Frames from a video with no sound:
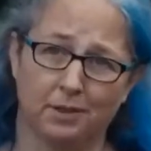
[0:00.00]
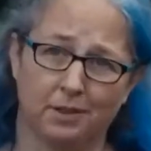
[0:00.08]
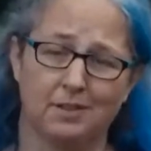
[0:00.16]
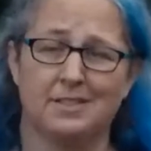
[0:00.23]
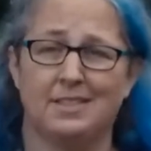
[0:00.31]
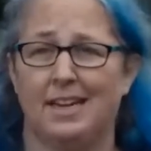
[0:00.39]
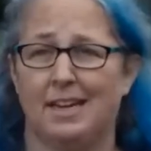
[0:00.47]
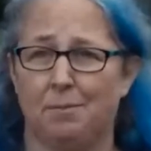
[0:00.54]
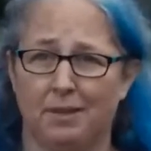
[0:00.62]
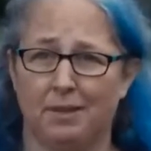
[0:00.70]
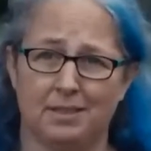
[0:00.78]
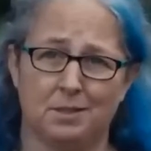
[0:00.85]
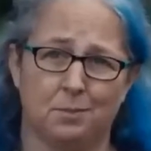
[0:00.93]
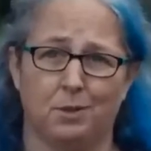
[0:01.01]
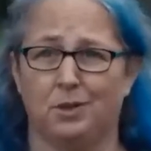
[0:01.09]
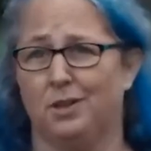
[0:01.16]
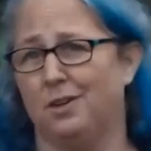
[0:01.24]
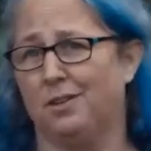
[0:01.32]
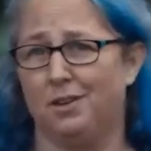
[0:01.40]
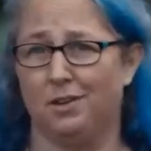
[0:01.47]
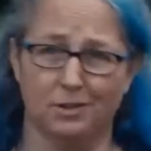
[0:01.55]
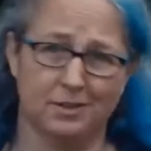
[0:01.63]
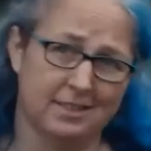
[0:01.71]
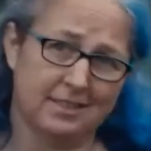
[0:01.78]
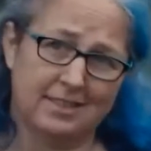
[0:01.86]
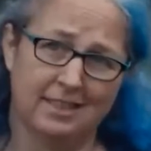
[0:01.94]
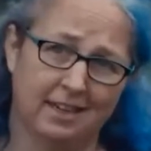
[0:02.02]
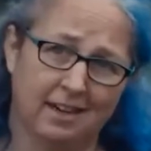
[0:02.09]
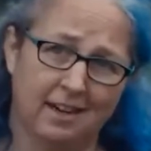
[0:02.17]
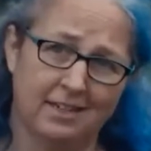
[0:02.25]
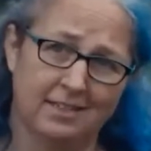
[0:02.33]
workers, the ambulance worker, the nurses in the